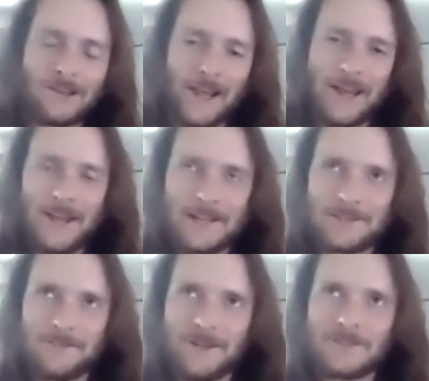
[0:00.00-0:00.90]
Like
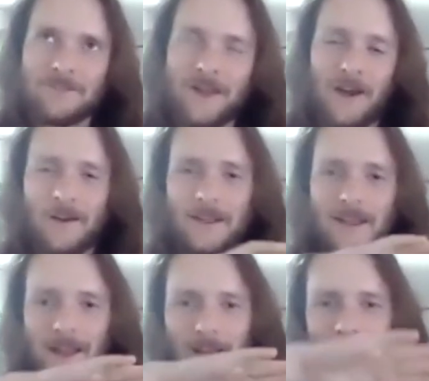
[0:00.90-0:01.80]
it's
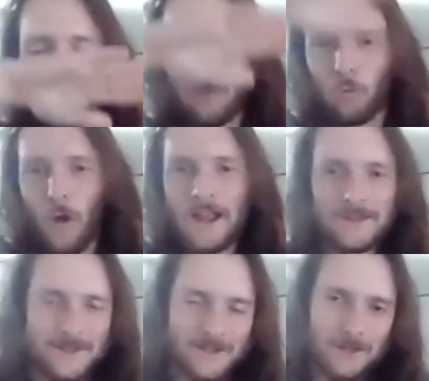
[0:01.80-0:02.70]
very right
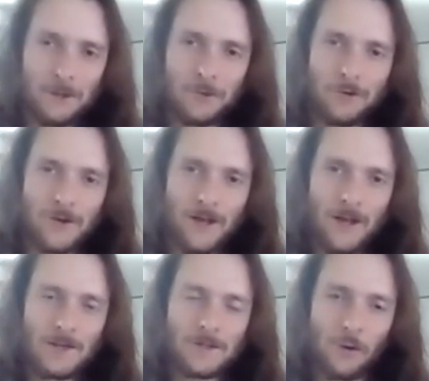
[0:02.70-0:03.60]
skewed.
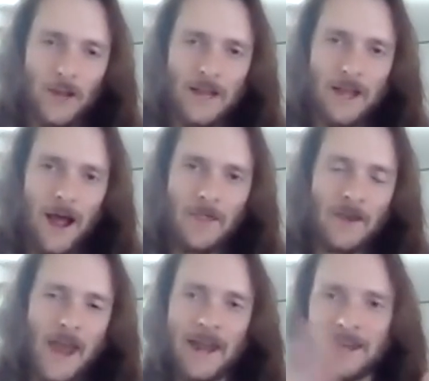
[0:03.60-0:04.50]
So like on the
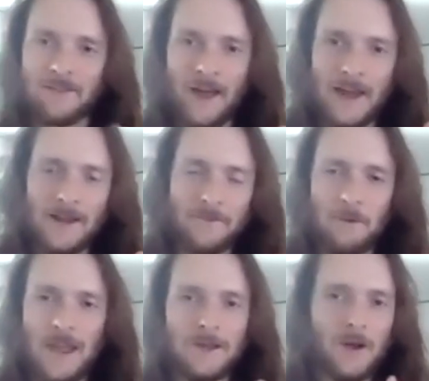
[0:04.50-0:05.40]
negative end, if you
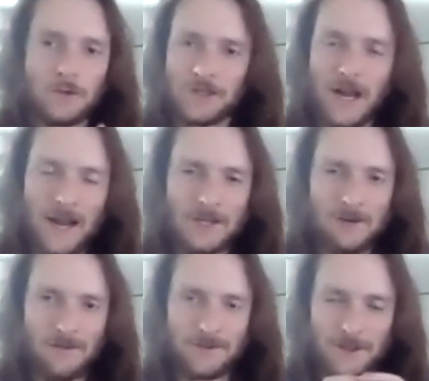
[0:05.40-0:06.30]
make no change,
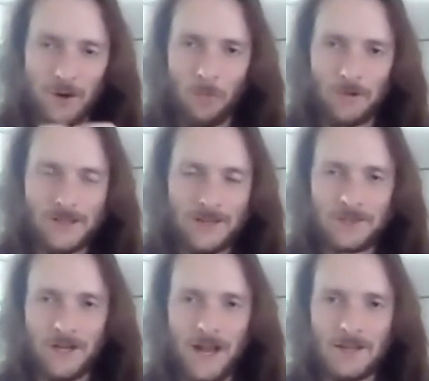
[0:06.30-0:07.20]
you have 0%
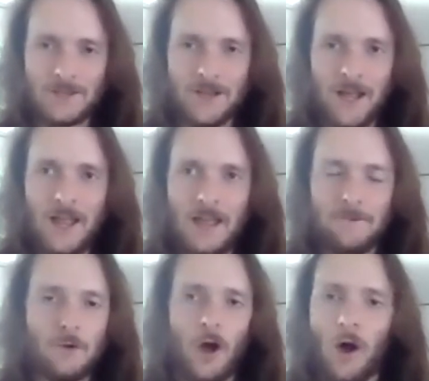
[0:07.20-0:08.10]
change. If
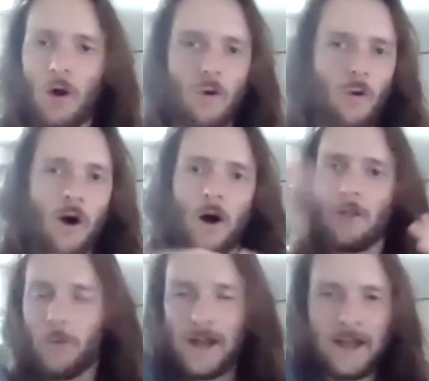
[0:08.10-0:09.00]
you go all
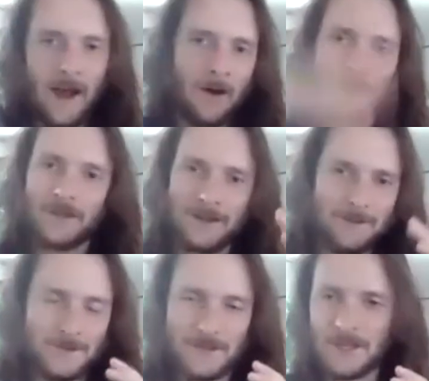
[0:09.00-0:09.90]
the way down to
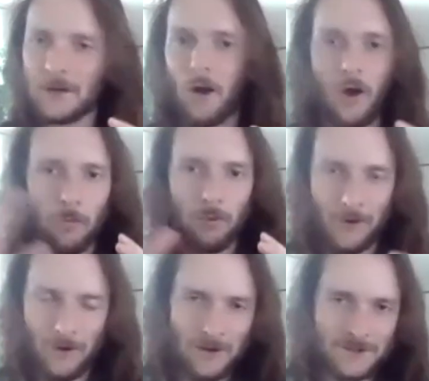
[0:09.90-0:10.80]
zero
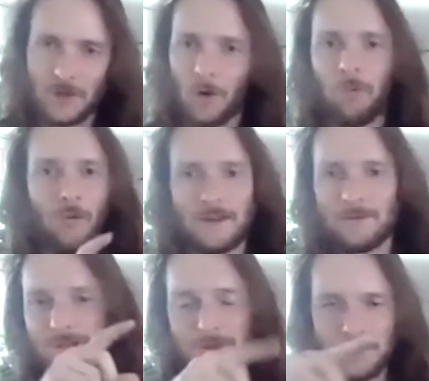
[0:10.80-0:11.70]
proteinuria, 0.001
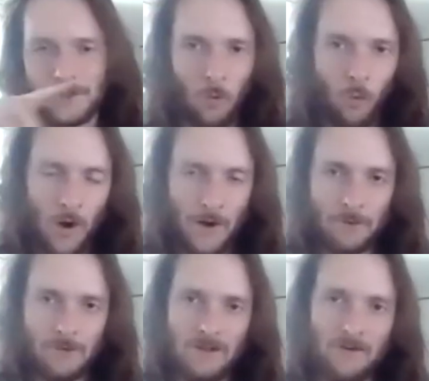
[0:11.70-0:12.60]
or
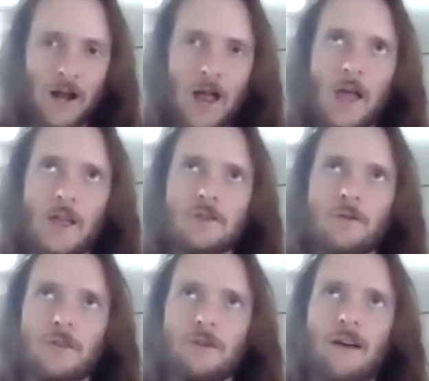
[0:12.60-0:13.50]
whatever,
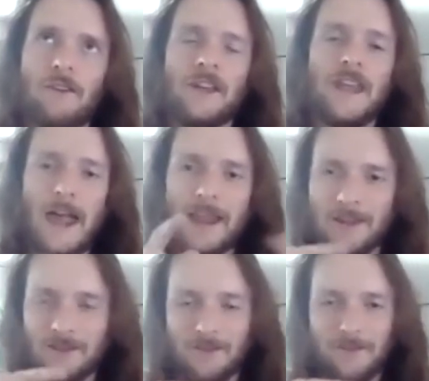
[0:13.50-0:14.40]
you have a
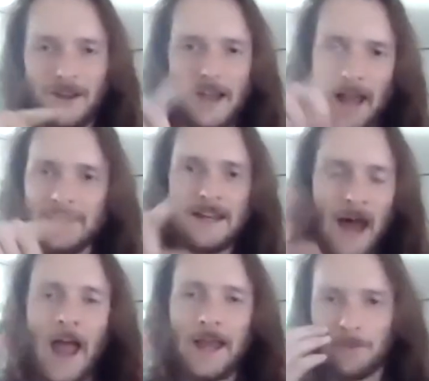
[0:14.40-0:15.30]
negative
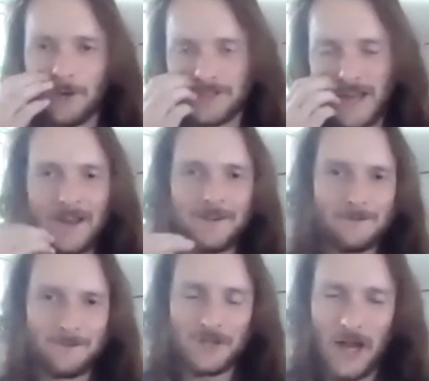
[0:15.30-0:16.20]
99%
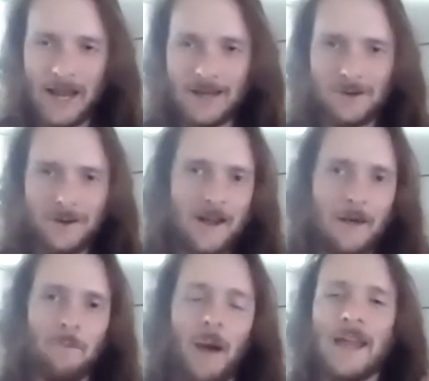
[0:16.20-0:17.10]
change or a
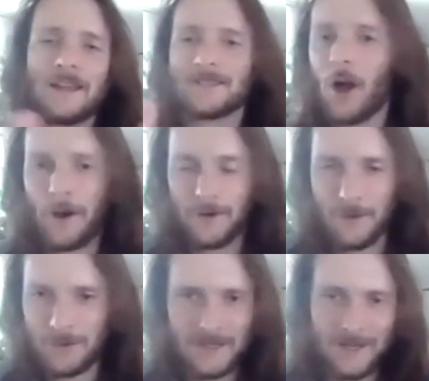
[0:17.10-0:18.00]
minus
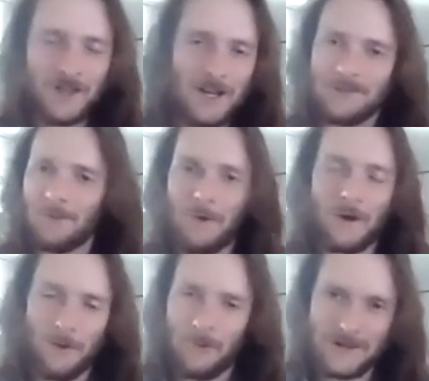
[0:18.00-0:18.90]
100% change if it went
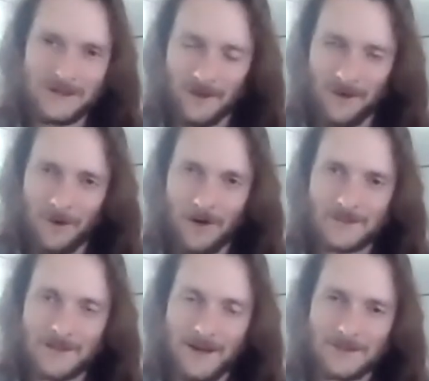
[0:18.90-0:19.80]
all the way to zero,
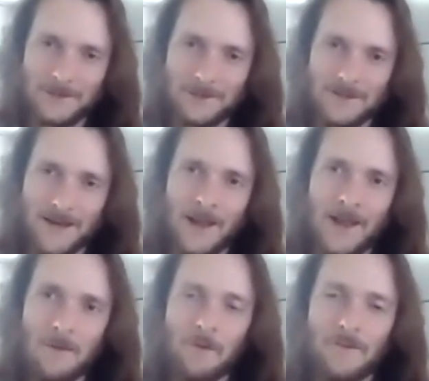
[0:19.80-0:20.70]
I guess you could say.
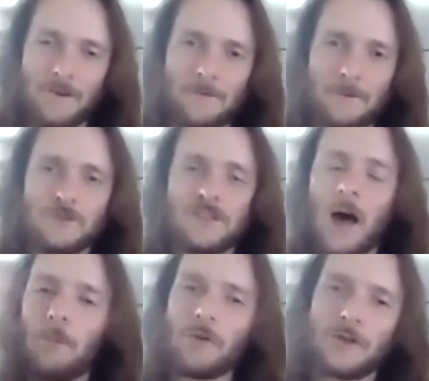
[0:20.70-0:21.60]
But if you
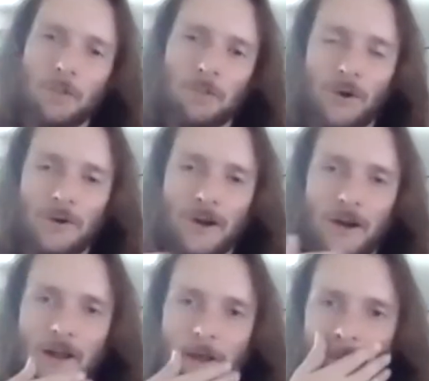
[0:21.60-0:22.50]
double your
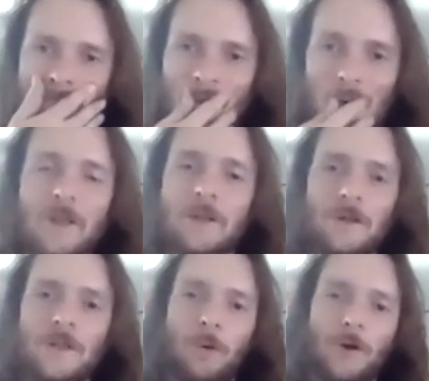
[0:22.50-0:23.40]
proteinuria, but
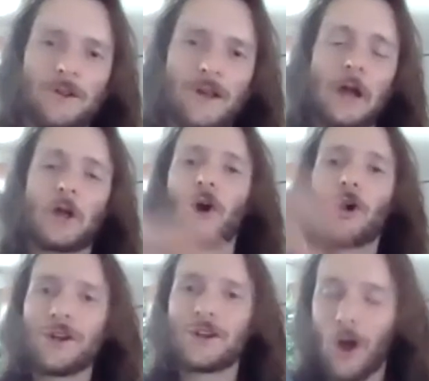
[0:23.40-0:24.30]
your proteinuria
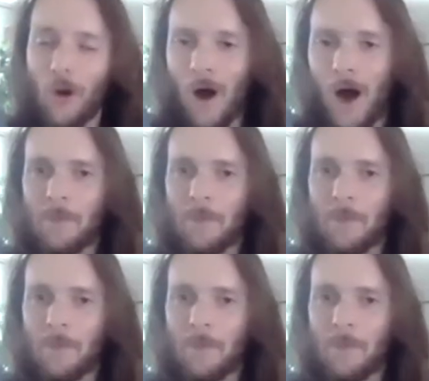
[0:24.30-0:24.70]
could go up.